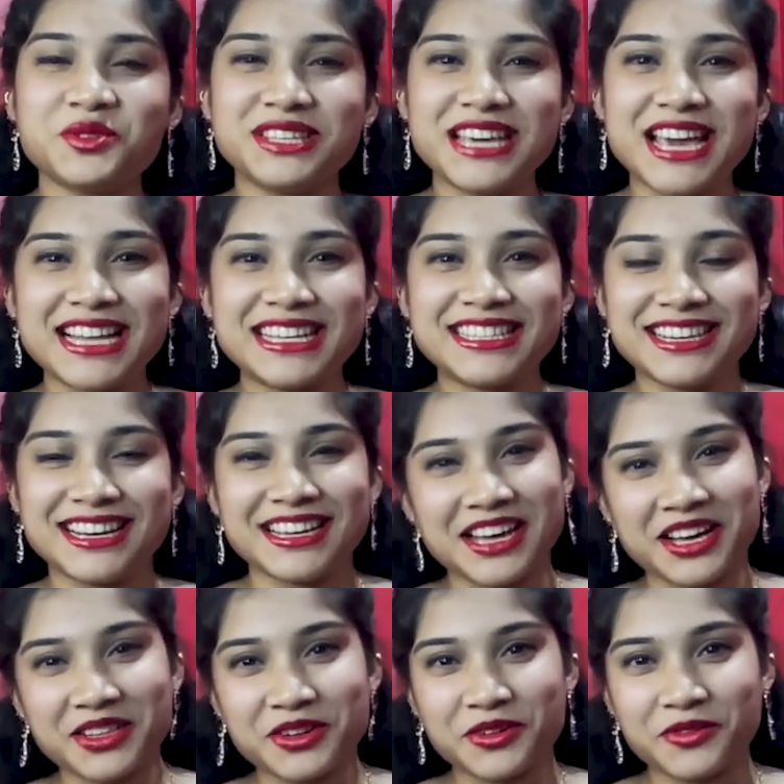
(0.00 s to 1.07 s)
to yet
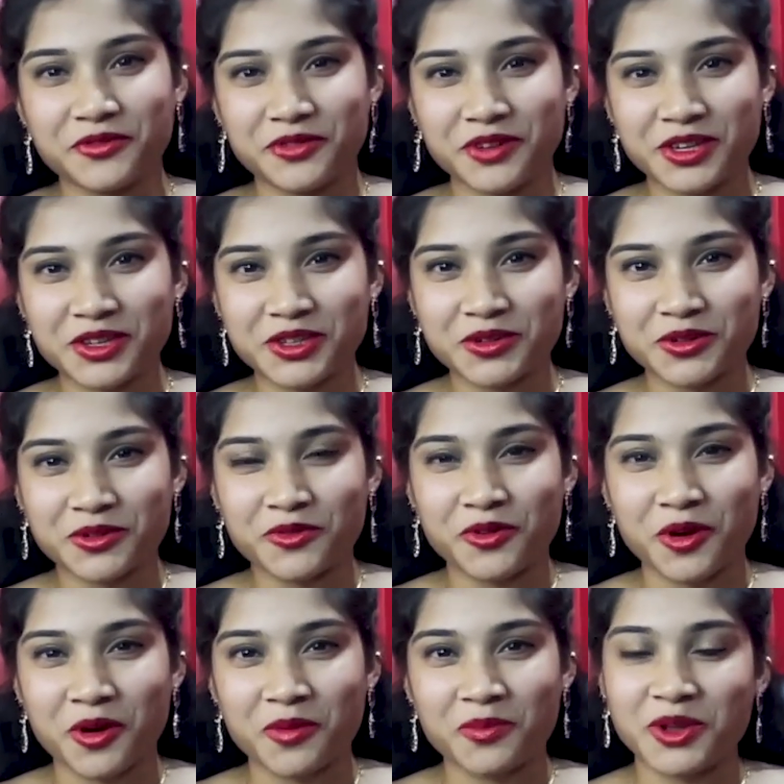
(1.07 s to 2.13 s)
another video
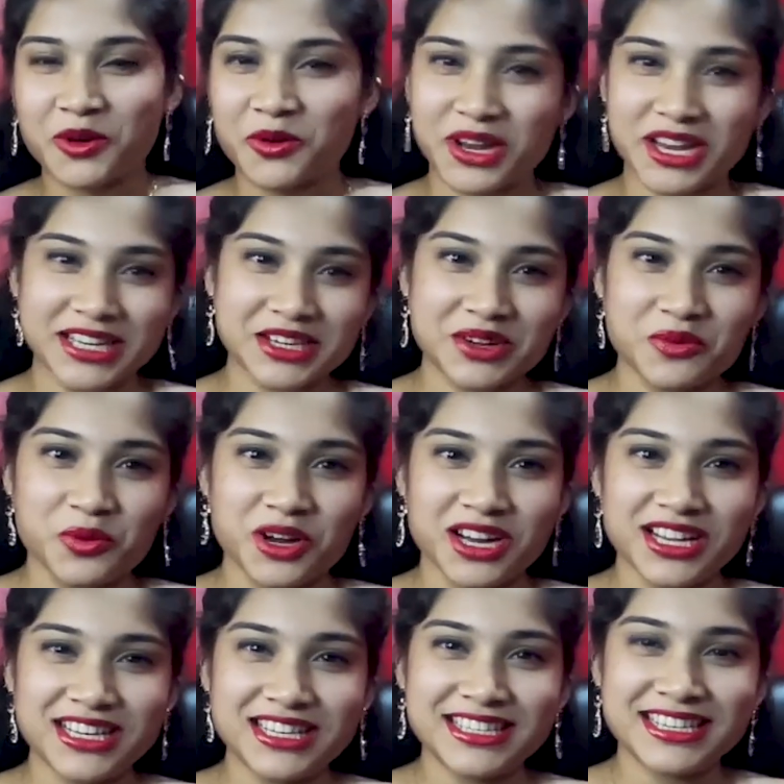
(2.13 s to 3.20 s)
from the cricketing
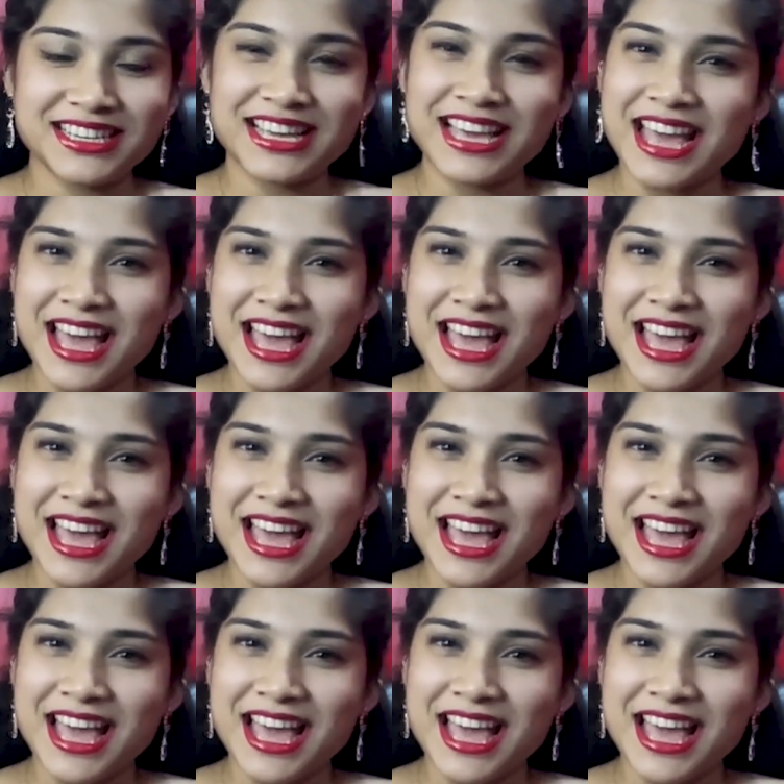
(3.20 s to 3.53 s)
world.